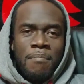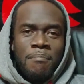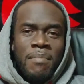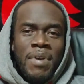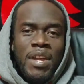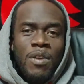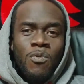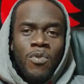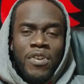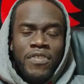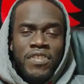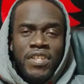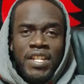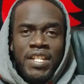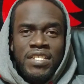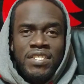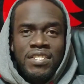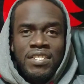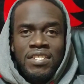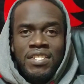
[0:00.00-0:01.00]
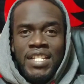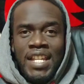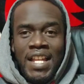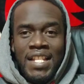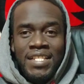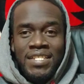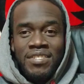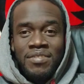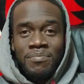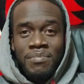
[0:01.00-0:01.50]
Mayweather has to
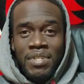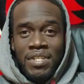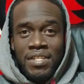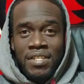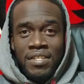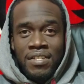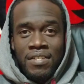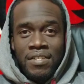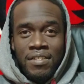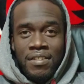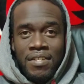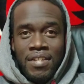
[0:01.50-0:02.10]
challenge me.